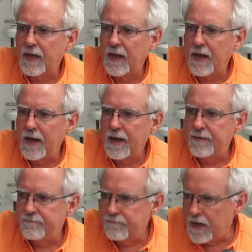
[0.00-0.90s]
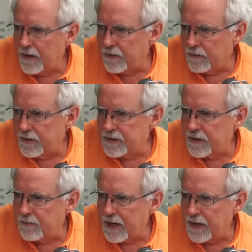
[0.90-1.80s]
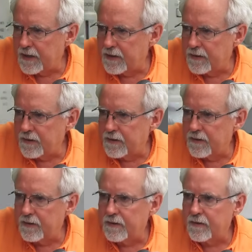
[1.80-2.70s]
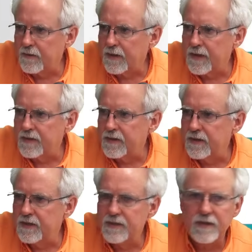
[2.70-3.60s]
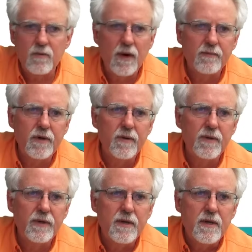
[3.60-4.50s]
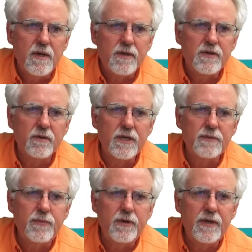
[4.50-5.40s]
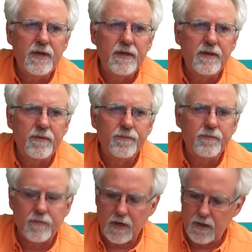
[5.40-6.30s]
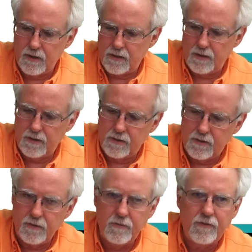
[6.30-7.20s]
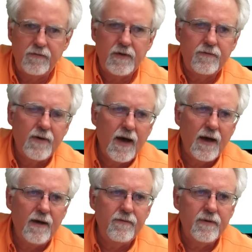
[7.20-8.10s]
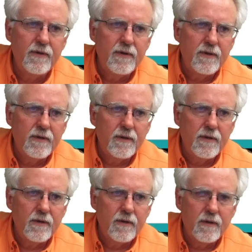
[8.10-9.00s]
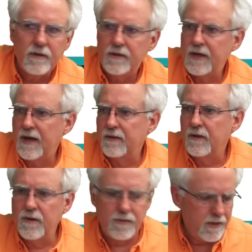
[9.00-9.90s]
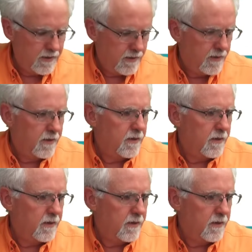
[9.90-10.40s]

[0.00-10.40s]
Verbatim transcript: uh, no, let's go back. Okay, so you can see what I'm coding. So let's put in 255, download it.